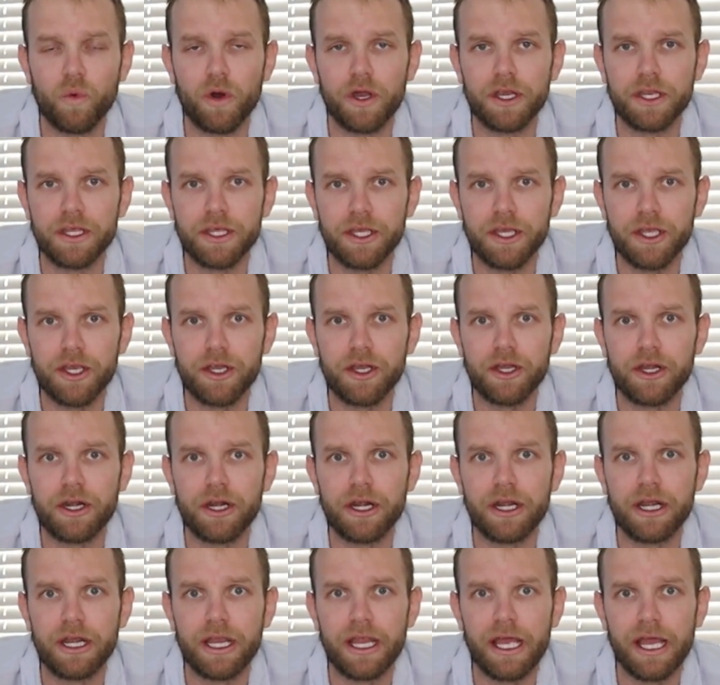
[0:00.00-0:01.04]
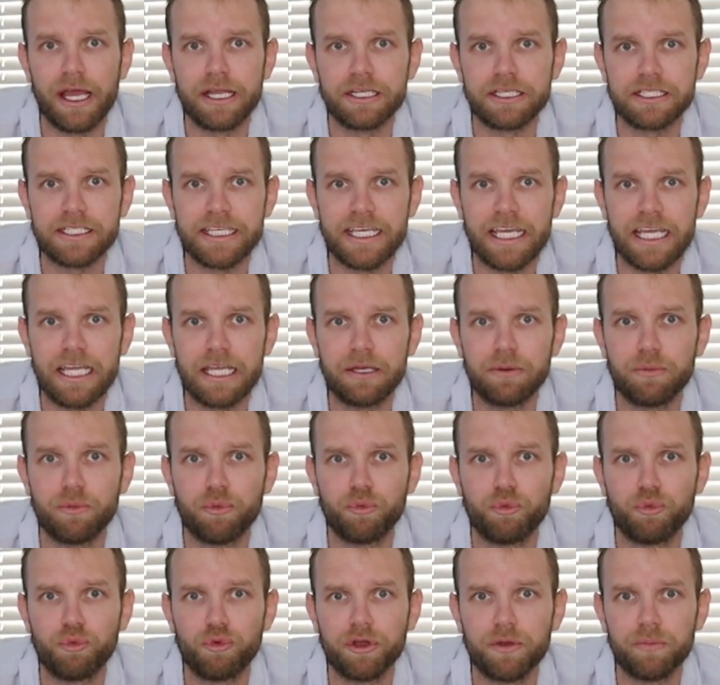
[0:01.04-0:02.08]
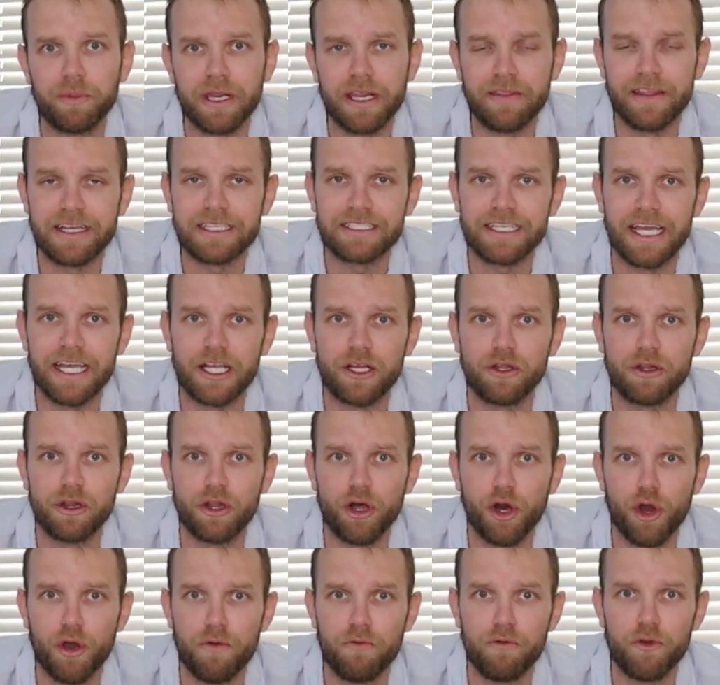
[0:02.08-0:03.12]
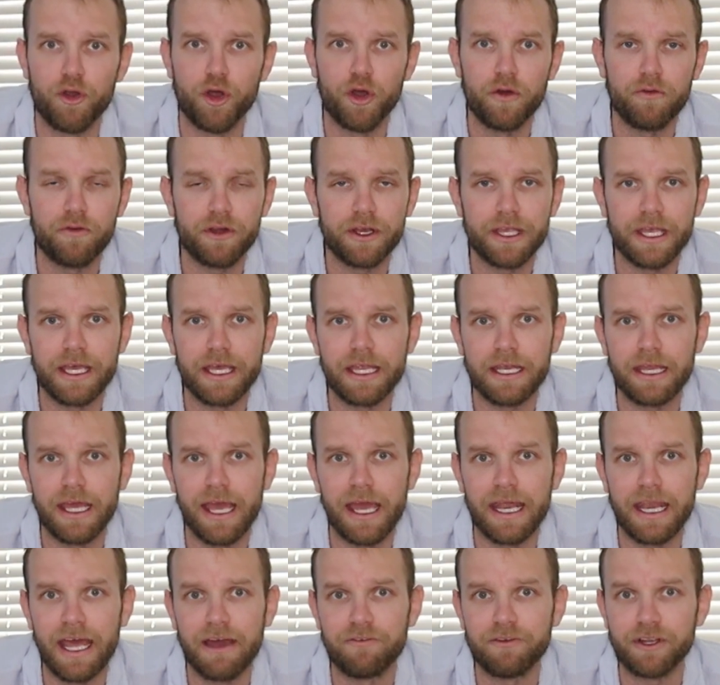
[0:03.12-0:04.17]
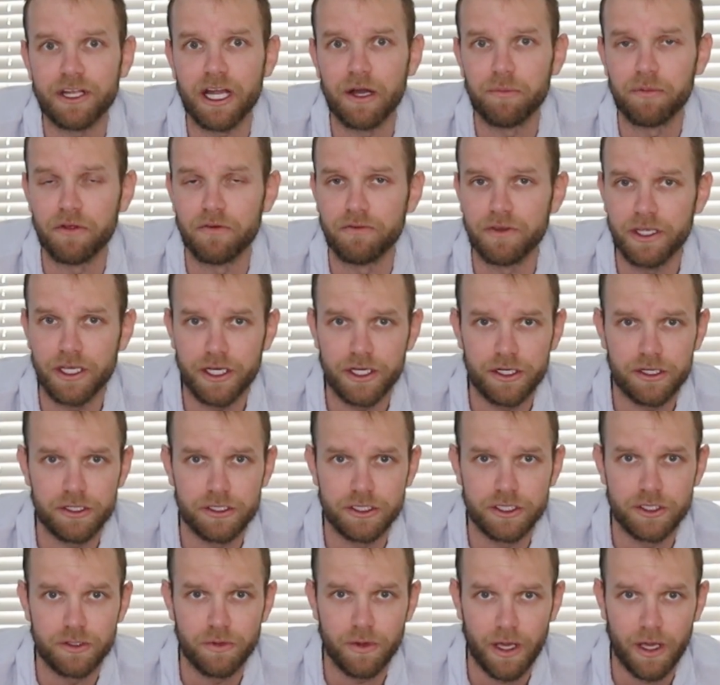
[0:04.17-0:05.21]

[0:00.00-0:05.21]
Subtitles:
1 year, and just keep repeating that cycle over and over again, and after a couple of years you